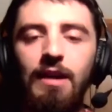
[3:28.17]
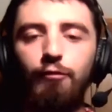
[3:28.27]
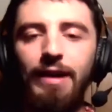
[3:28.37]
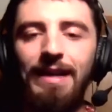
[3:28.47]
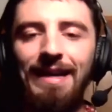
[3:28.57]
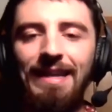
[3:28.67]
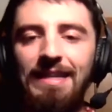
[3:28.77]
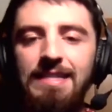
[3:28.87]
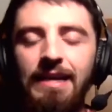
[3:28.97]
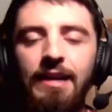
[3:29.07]
reading and
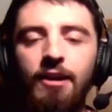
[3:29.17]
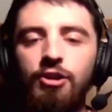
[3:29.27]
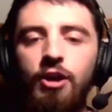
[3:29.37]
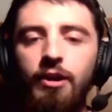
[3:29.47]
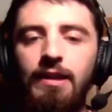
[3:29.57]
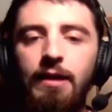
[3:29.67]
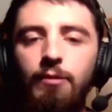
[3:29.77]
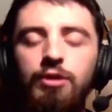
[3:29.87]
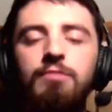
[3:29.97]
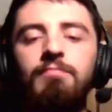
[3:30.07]
listening in our target
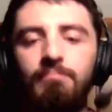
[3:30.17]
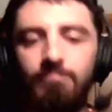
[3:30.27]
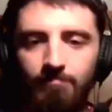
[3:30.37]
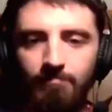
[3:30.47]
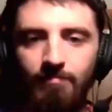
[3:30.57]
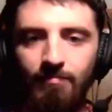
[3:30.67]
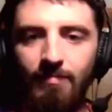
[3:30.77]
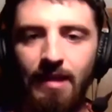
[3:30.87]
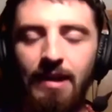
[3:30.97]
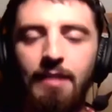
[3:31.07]
language,
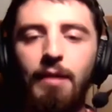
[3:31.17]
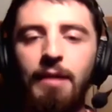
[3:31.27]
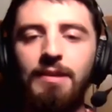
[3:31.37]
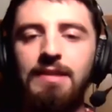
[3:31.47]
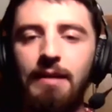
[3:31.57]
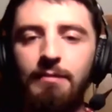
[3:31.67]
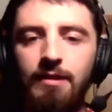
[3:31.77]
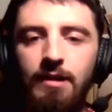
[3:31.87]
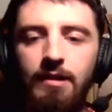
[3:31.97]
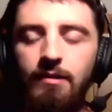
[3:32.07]
then it might be time
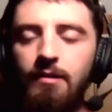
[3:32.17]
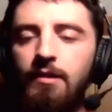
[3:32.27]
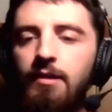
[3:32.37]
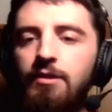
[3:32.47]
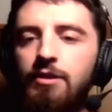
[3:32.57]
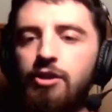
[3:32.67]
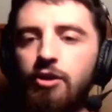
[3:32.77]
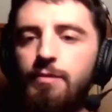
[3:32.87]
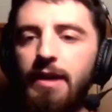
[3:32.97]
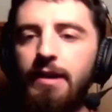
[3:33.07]
to start
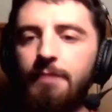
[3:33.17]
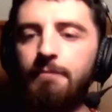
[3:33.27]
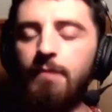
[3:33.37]
speaking.